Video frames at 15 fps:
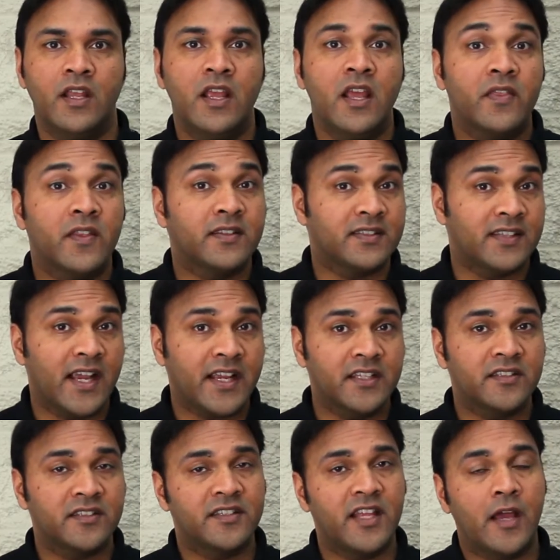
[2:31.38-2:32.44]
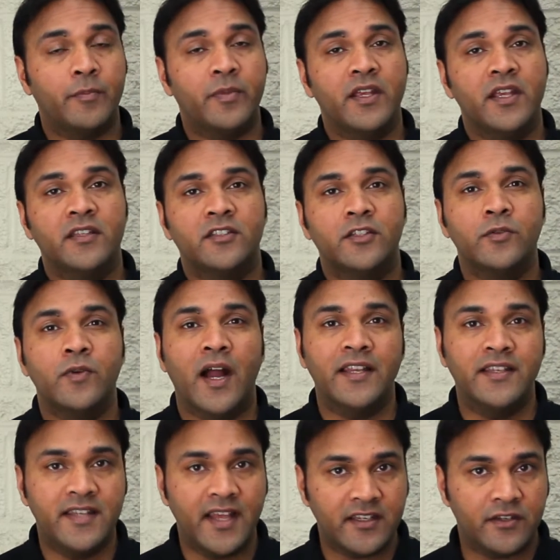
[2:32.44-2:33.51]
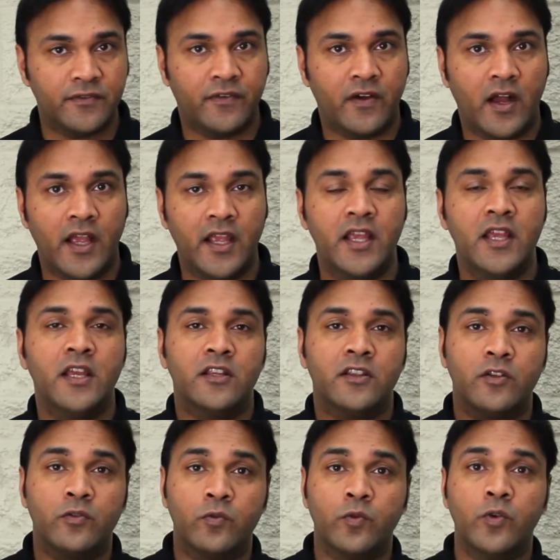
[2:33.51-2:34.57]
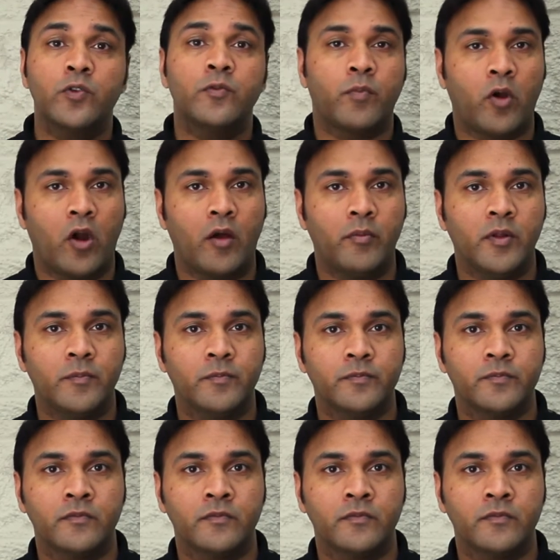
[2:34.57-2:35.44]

The second step is to identify the root problem.